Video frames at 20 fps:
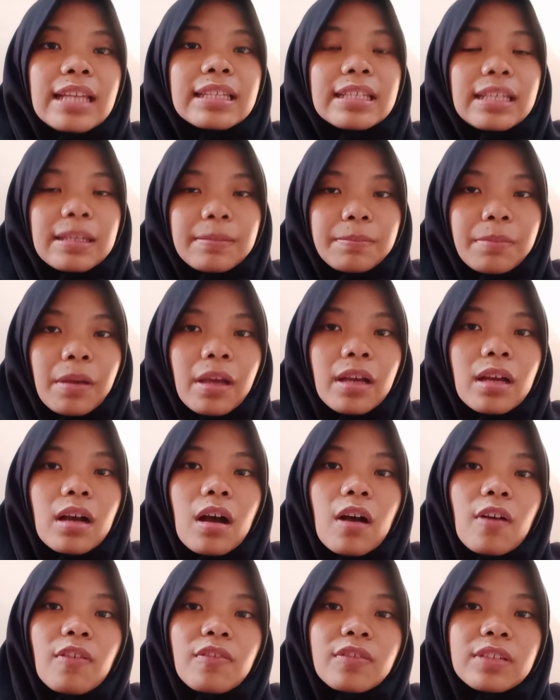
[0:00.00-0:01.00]
The Impact
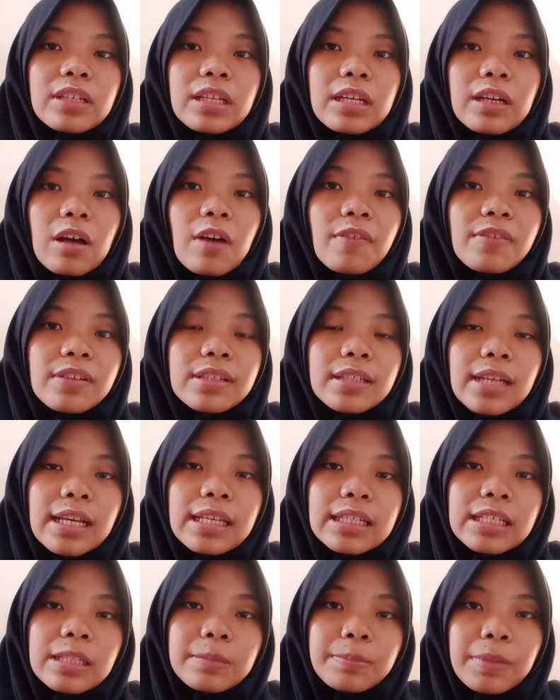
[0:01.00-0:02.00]
of the
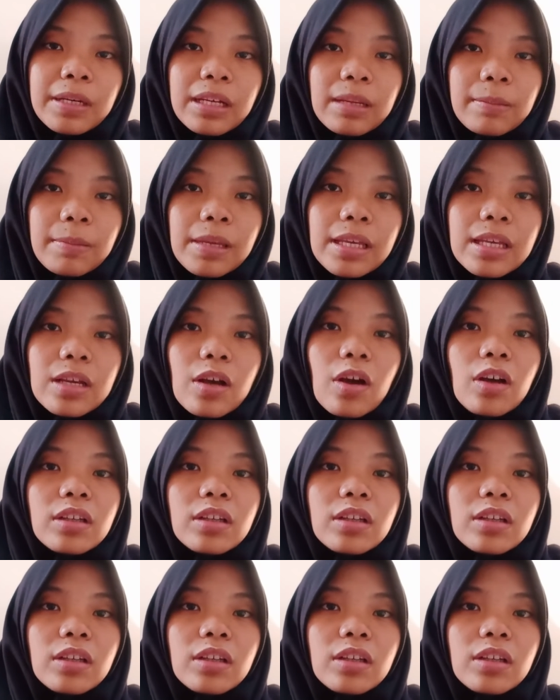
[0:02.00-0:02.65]
COVID-19 Pandemic